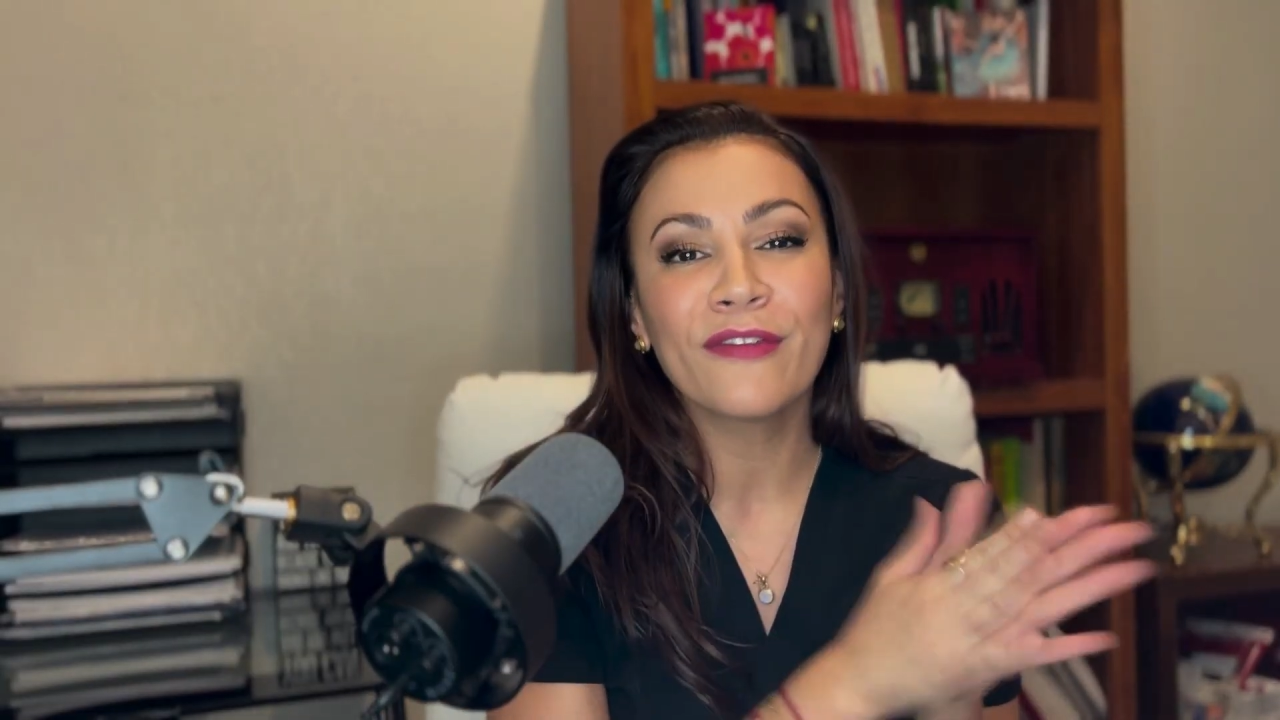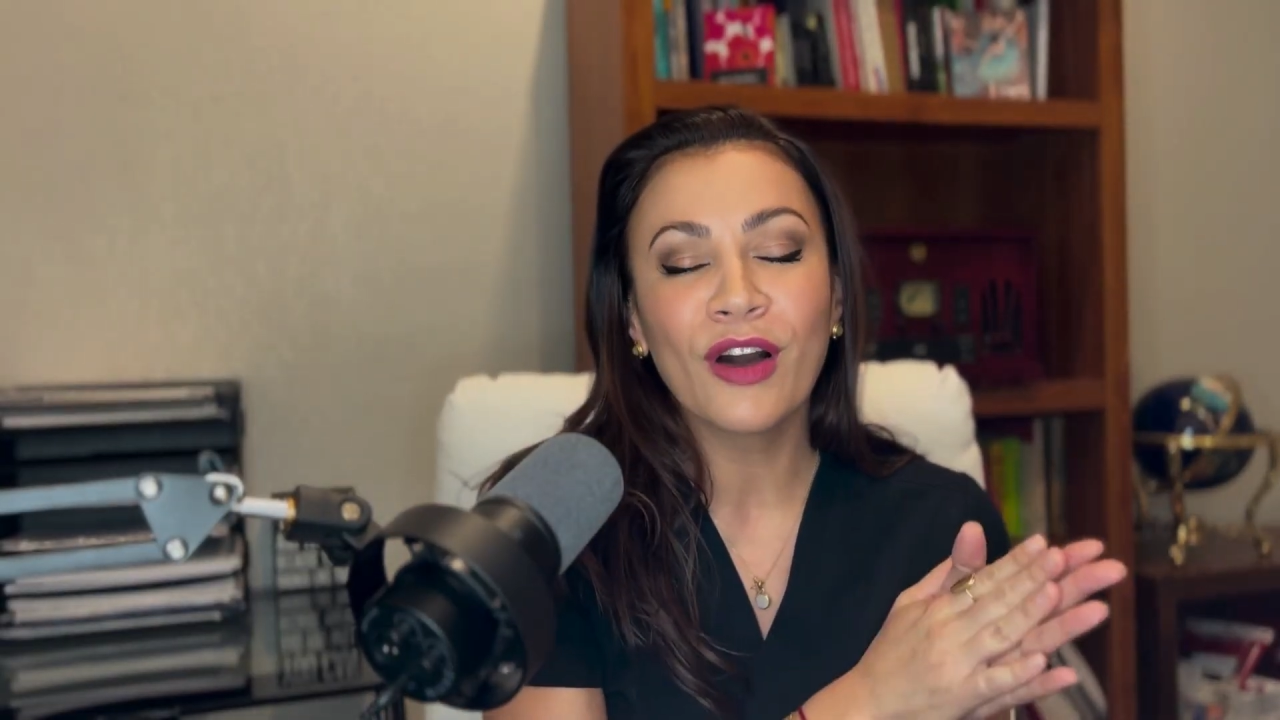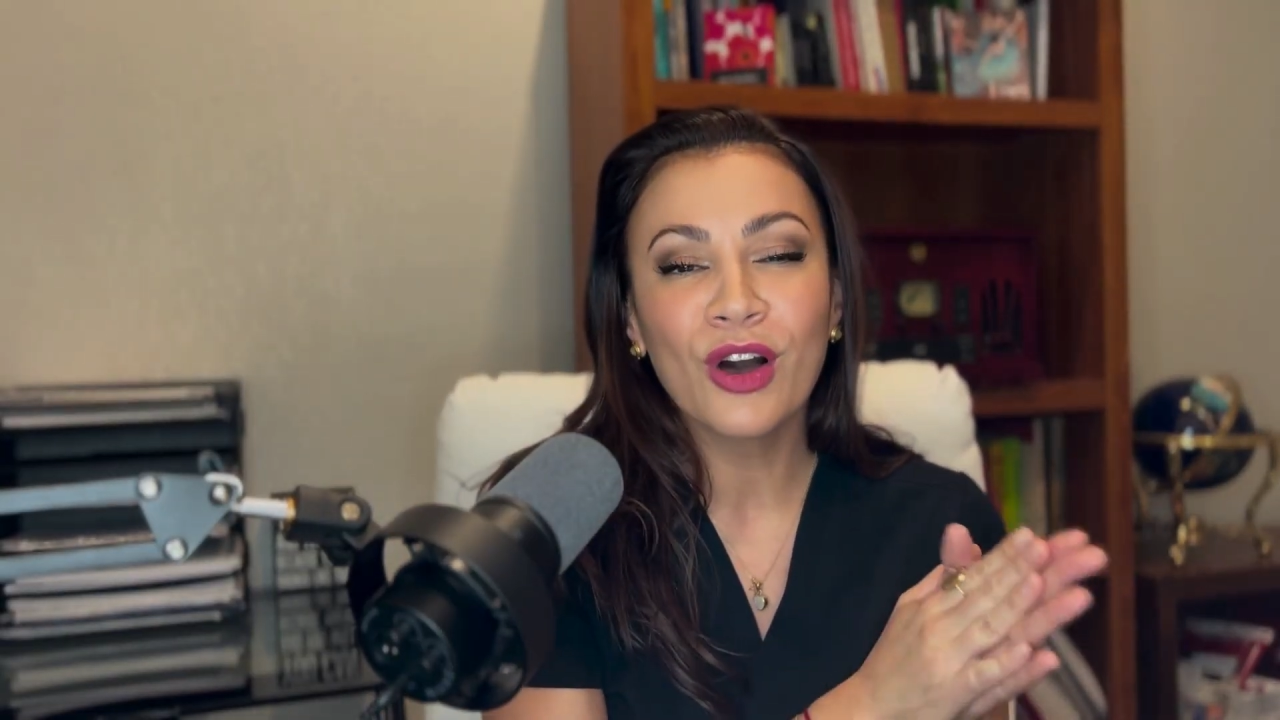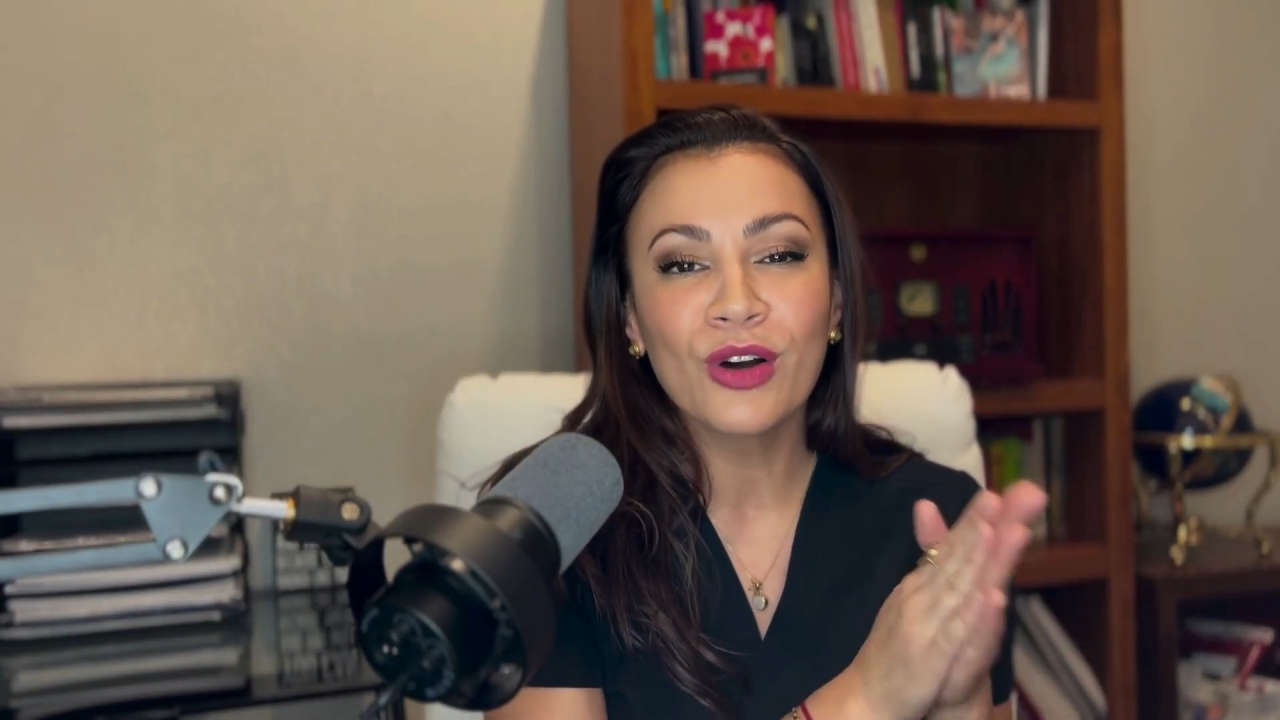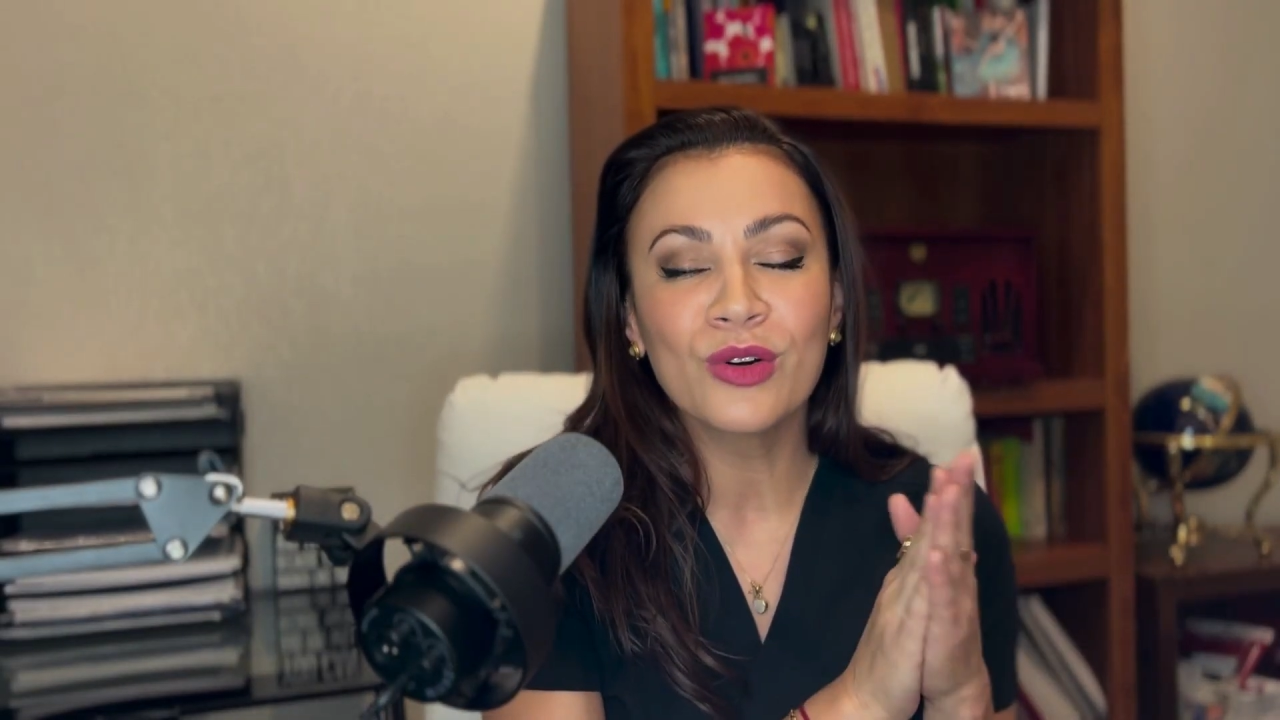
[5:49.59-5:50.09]

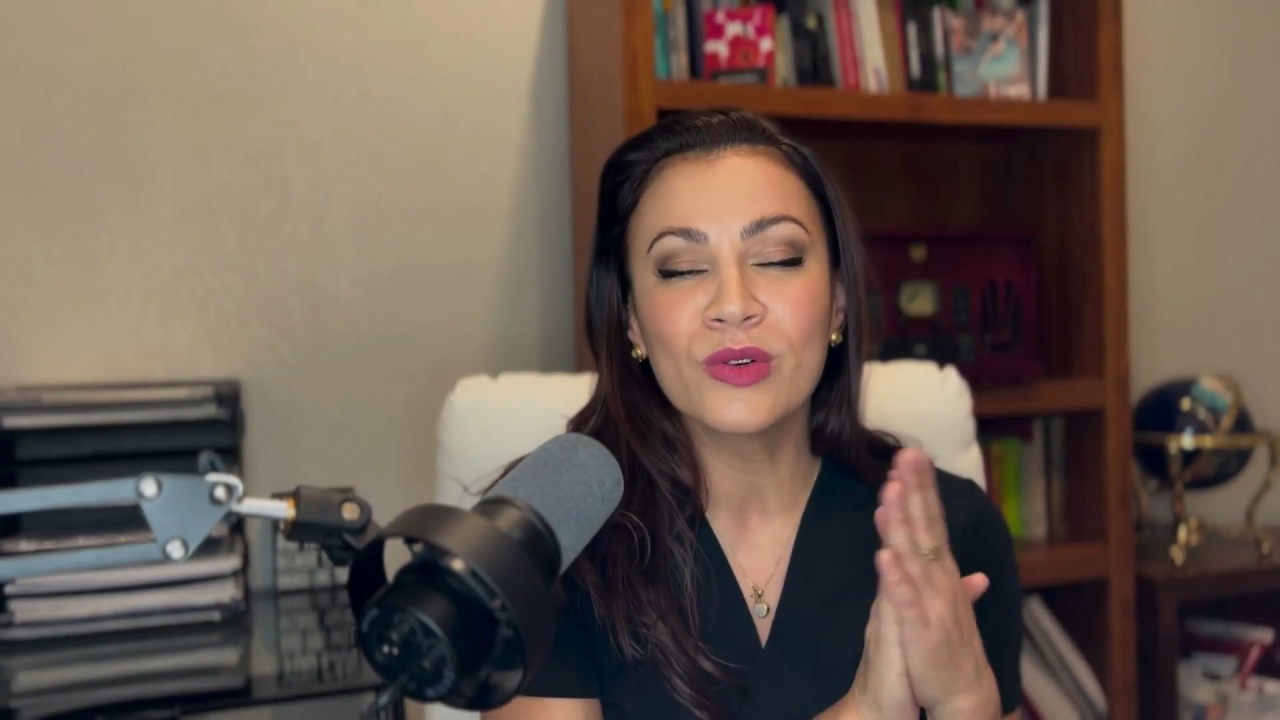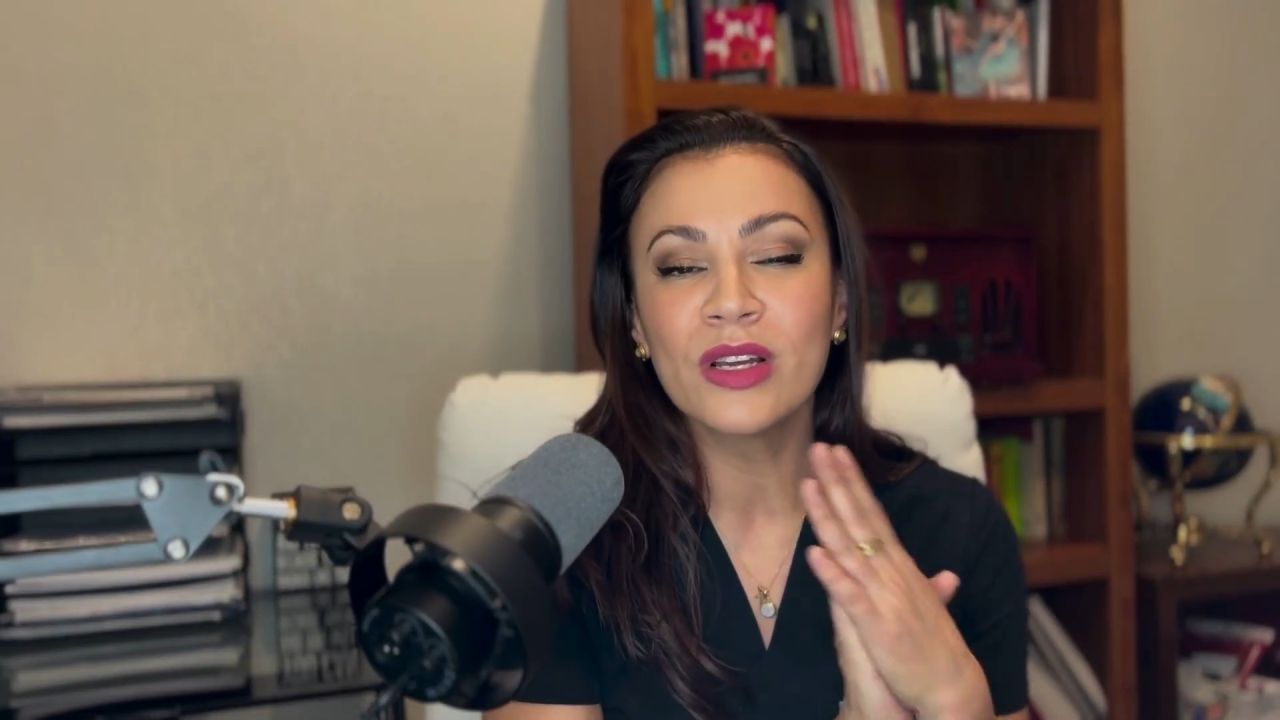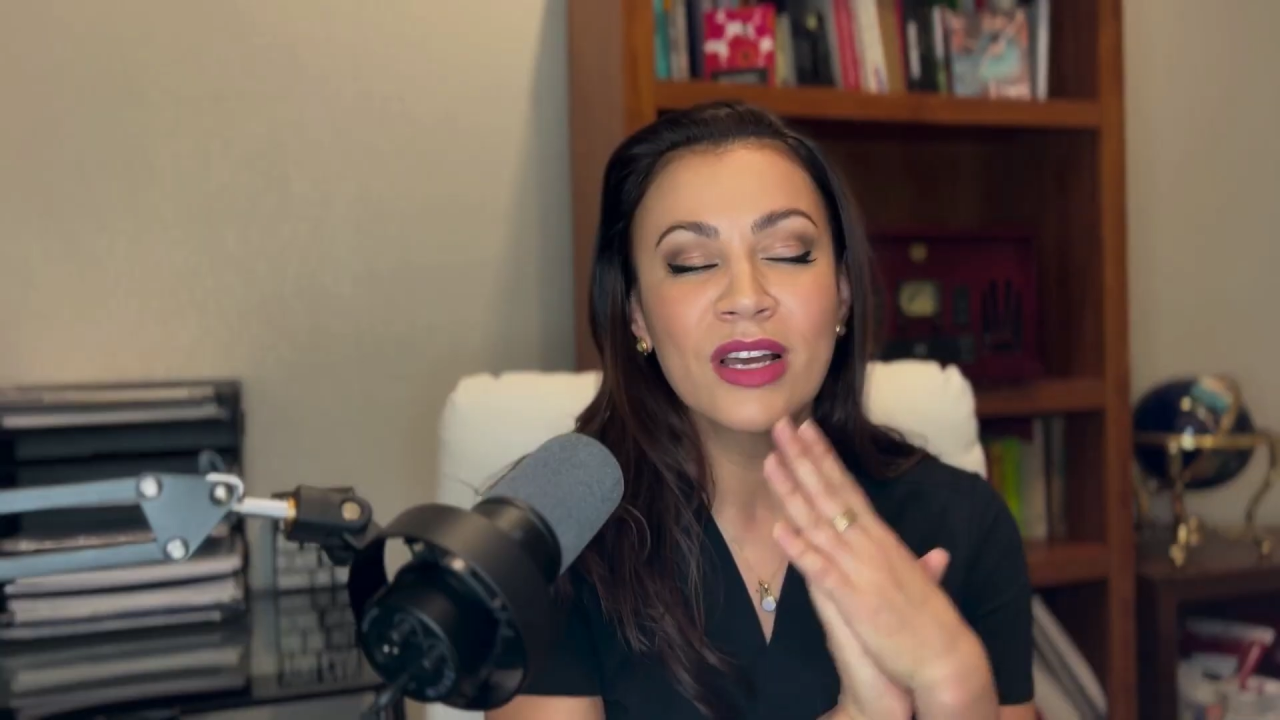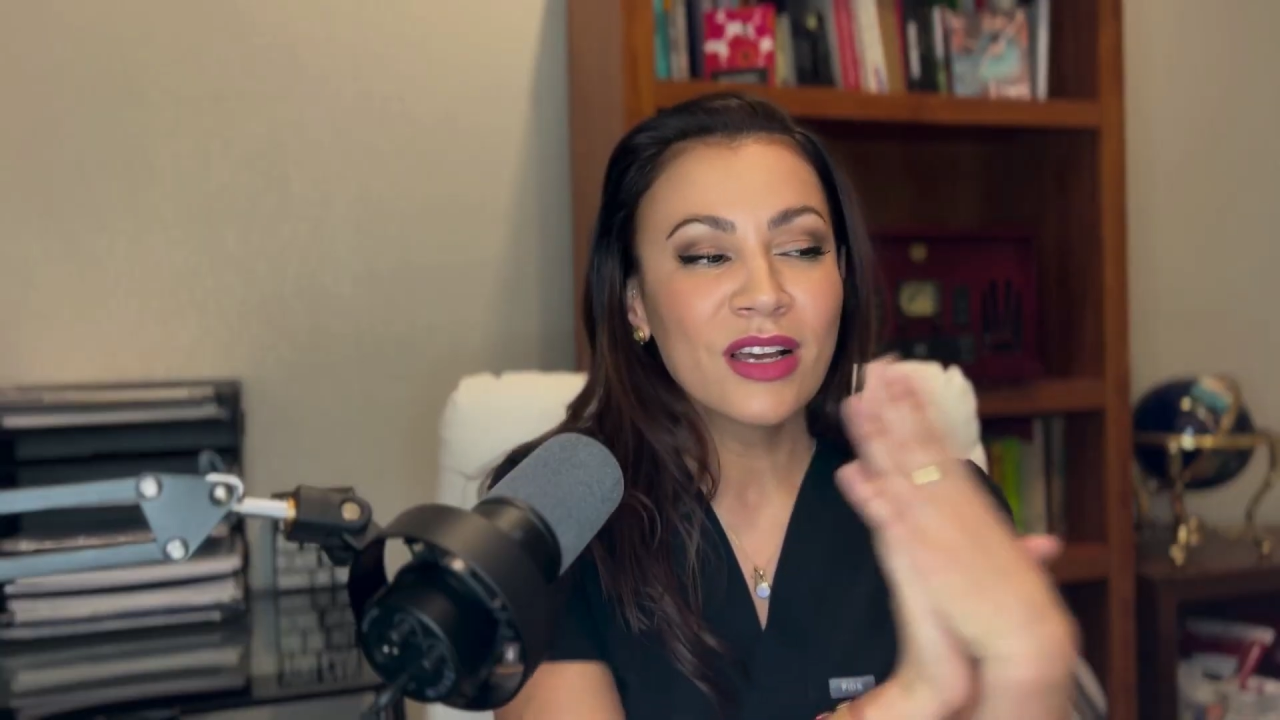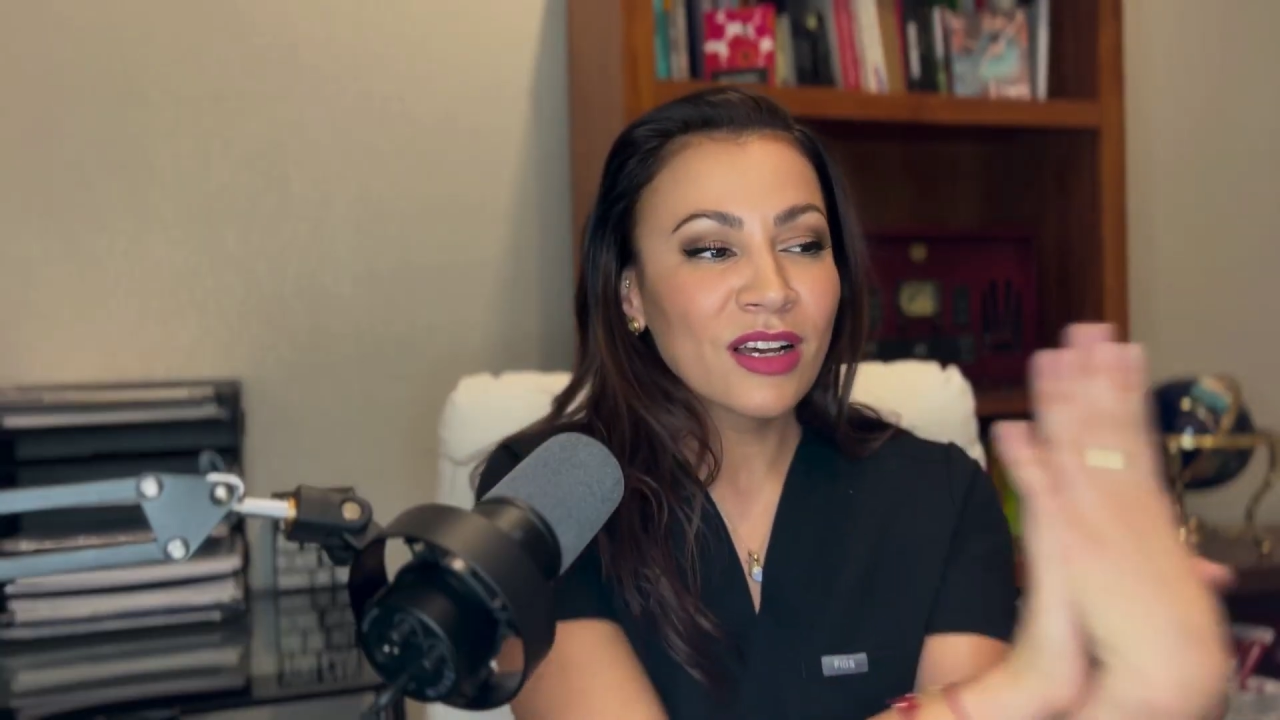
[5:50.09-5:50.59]
phone,